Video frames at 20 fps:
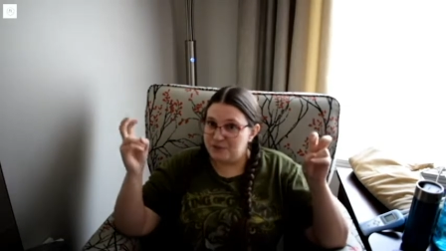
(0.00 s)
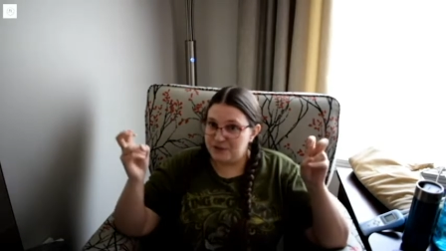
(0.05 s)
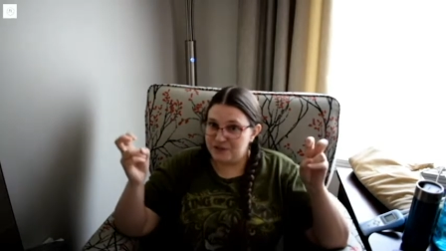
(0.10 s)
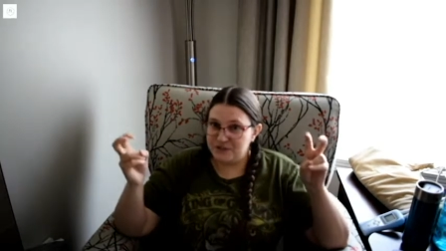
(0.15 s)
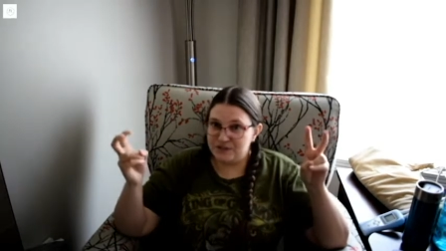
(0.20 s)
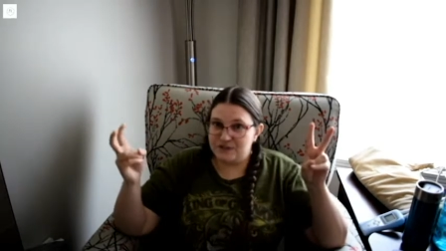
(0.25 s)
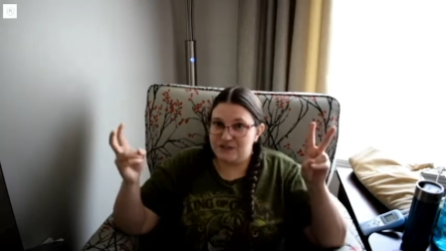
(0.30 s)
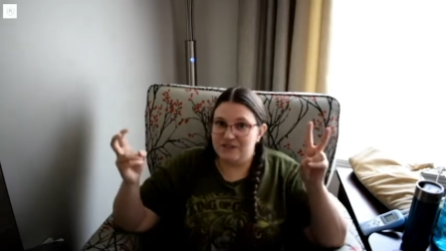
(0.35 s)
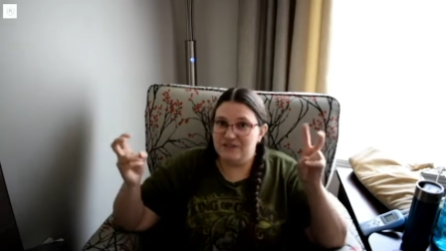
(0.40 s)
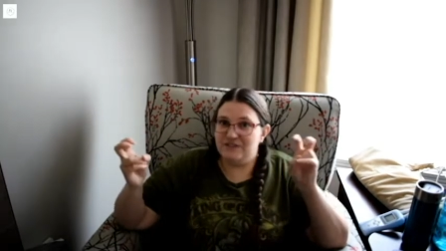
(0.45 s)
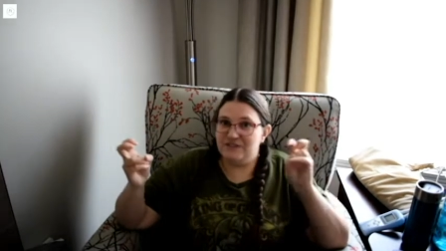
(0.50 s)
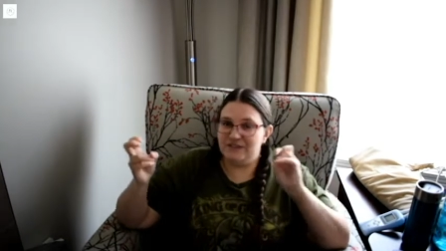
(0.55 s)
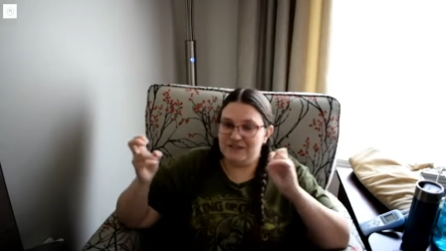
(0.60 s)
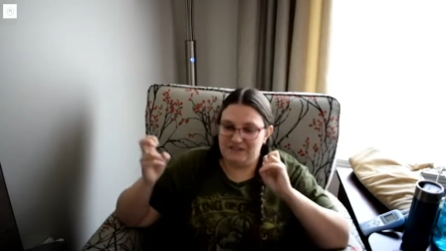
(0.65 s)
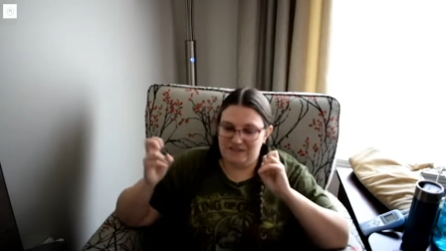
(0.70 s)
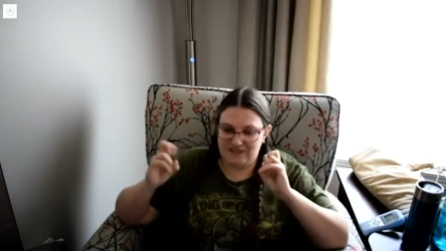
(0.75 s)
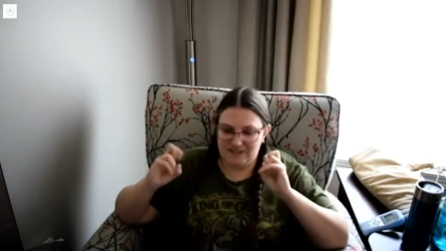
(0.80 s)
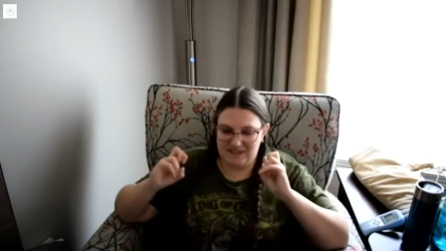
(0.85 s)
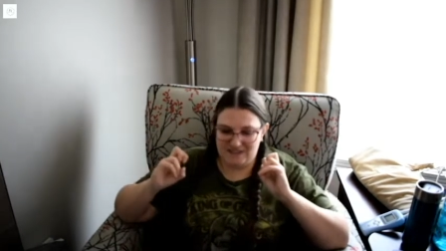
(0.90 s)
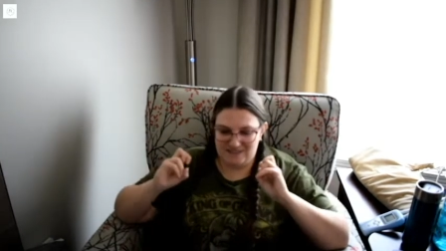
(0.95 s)

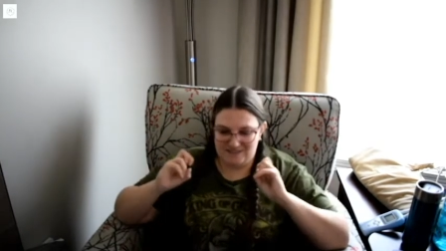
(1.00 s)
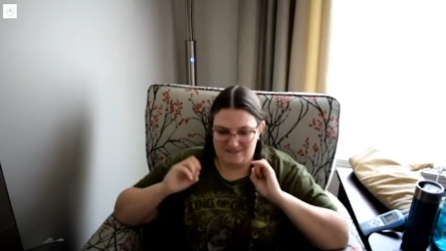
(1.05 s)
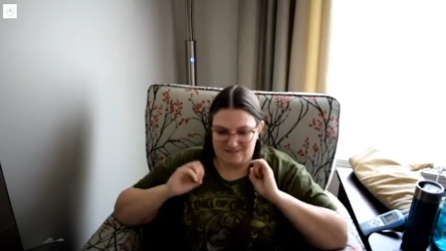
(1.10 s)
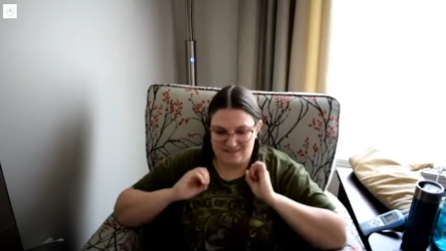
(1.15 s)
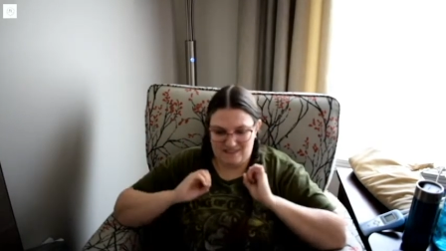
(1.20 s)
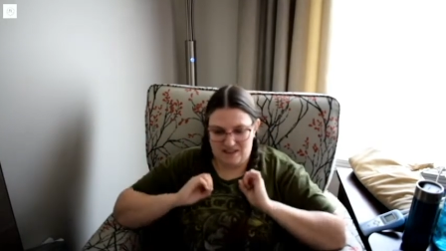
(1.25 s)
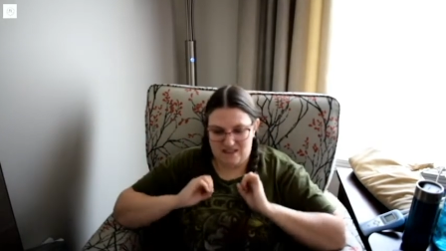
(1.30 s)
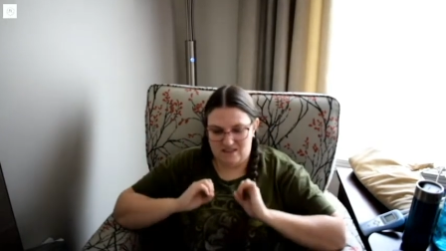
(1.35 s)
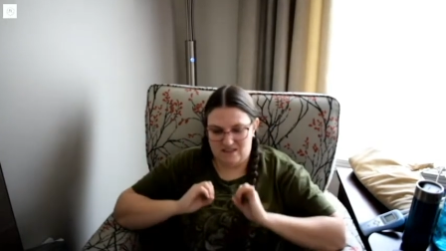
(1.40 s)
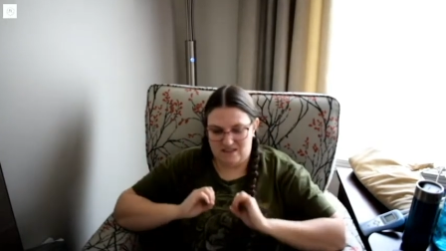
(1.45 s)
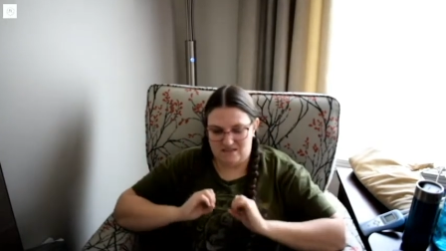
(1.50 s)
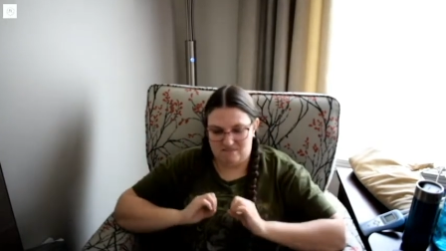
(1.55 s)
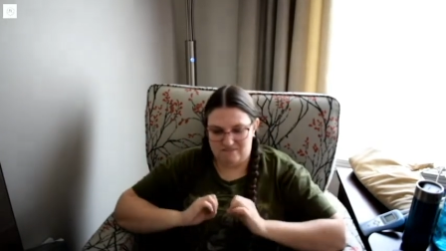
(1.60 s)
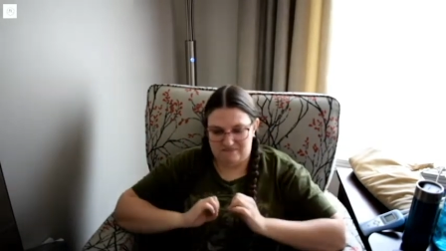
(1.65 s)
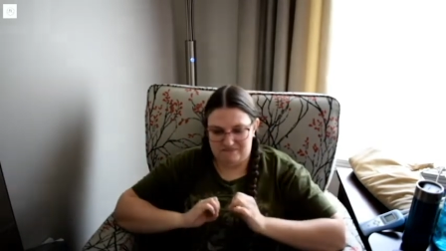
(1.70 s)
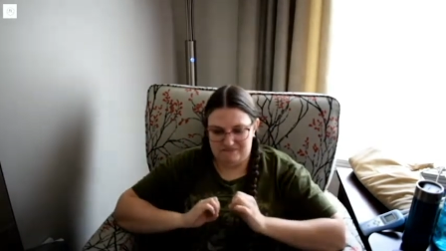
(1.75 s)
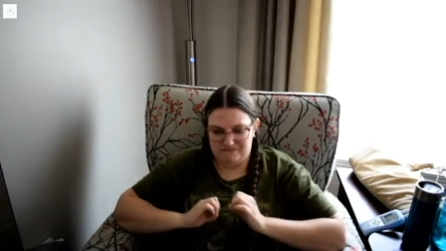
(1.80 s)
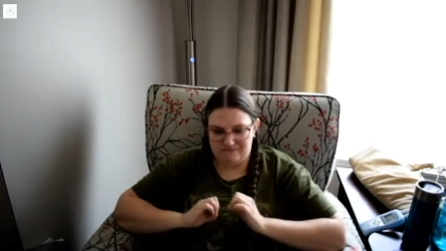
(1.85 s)
preservatives in them.